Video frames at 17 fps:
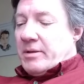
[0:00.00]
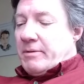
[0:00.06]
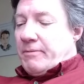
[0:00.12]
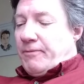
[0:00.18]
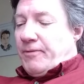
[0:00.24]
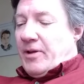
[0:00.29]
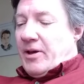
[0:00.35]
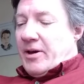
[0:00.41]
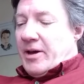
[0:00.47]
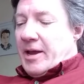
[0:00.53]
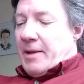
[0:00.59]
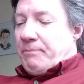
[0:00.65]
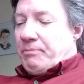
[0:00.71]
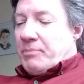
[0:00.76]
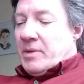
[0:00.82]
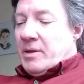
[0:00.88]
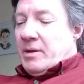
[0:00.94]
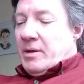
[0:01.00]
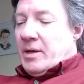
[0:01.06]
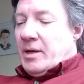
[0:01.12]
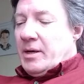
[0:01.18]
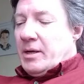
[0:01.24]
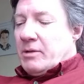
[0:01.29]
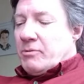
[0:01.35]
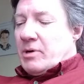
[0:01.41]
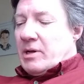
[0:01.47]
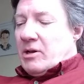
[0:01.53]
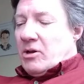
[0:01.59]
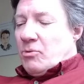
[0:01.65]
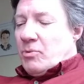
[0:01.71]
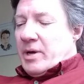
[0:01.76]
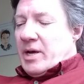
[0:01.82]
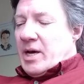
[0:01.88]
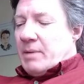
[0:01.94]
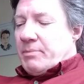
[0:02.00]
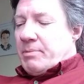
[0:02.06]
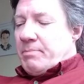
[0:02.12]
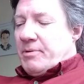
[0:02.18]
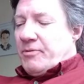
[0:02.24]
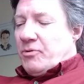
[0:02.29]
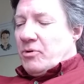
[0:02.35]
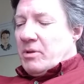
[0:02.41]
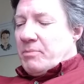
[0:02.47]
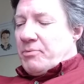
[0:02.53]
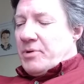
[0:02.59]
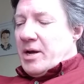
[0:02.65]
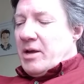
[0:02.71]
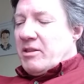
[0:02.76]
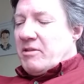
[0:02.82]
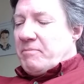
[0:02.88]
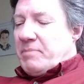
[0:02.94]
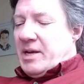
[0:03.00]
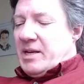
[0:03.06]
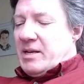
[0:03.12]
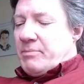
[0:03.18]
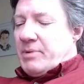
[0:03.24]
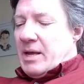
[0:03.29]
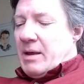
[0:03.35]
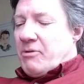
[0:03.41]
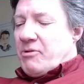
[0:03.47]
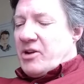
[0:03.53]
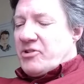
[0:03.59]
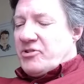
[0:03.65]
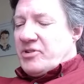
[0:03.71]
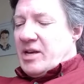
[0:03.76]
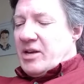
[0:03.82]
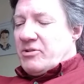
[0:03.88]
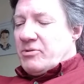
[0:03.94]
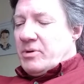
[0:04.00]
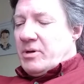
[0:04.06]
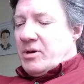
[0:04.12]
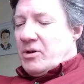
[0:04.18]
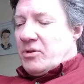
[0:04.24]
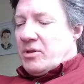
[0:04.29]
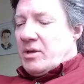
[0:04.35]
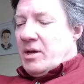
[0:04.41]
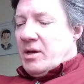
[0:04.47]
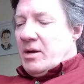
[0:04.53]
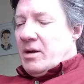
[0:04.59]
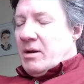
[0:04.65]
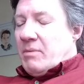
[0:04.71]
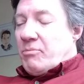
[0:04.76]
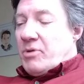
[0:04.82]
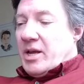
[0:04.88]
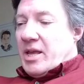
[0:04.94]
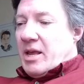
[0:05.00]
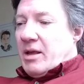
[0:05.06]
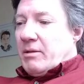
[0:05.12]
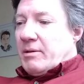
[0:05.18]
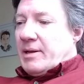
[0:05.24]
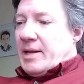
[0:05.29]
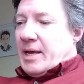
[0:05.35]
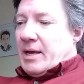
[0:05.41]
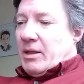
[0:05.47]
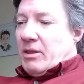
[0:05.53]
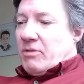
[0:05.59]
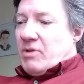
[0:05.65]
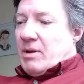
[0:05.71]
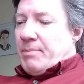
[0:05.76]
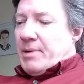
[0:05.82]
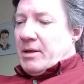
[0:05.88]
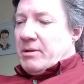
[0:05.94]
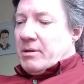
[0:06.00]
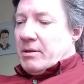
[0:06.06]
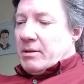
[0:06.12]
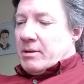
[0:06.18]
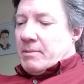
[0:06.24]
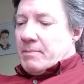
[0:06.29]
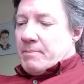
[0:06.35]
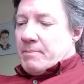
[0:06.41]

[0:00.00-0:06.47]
to fly and gets quite a long way up before the prayers of Peter bring him crashing down to earth, breaking his leg in 3 places.